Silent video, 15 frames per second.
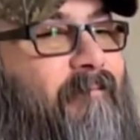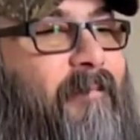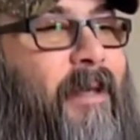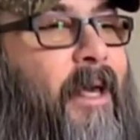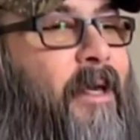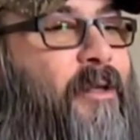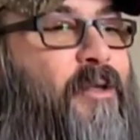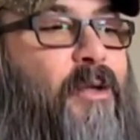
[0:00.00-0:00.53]

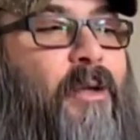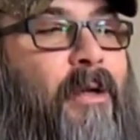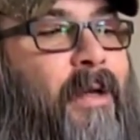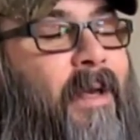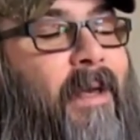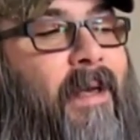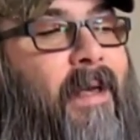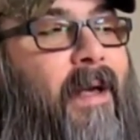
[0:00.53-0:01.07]
laser.
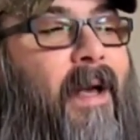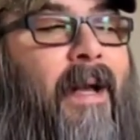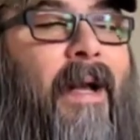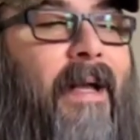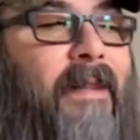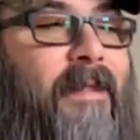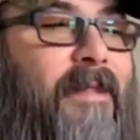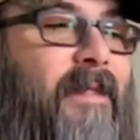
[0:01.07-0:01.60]
I
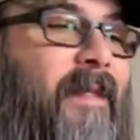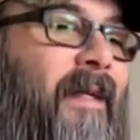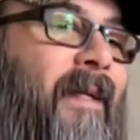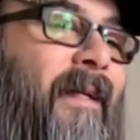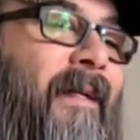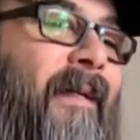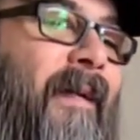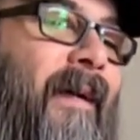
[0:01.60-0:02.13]
got this
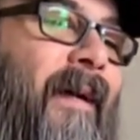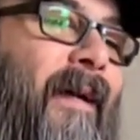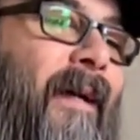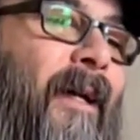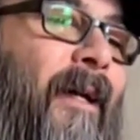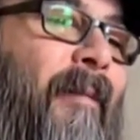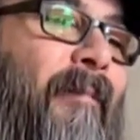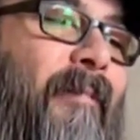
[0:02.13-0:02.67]
thing,
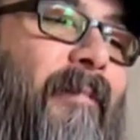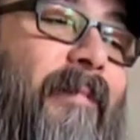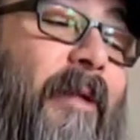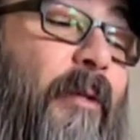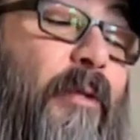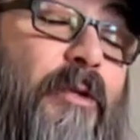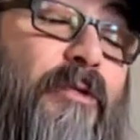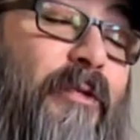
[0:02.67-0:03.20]

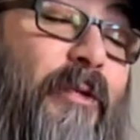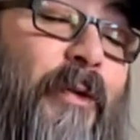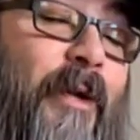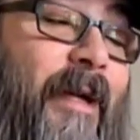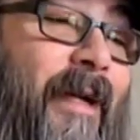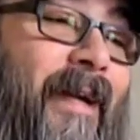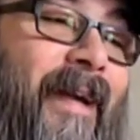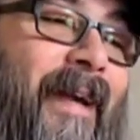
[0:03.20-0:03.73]
it was
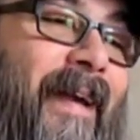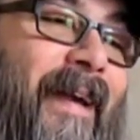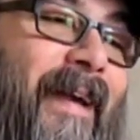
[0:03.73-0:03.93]
free.